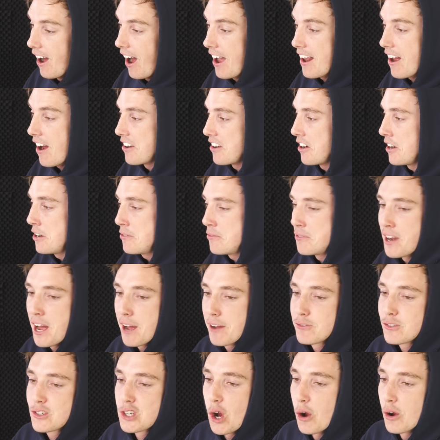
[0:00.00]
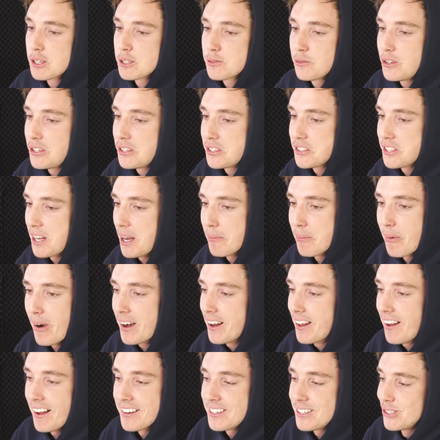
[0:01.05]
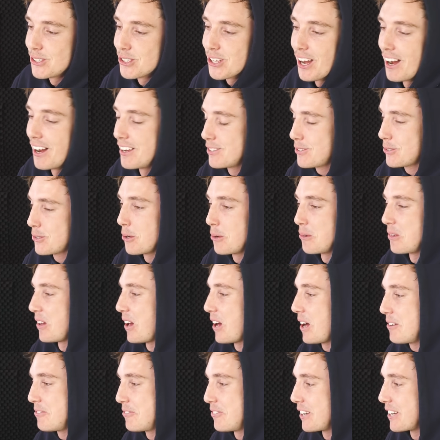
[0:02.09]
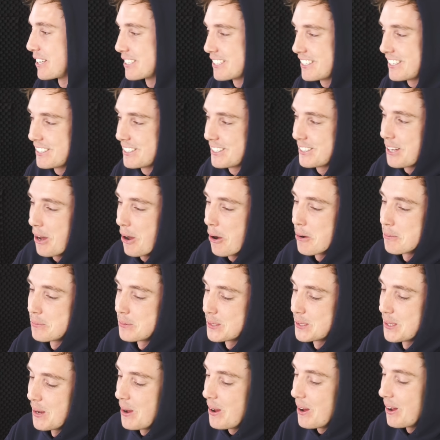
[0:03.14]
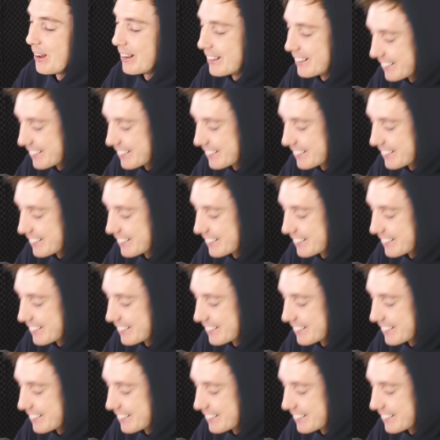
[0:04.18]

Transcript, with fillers: I, I don't even have jokes for this subreddit. I just can't stop laughing. It's just so absurd.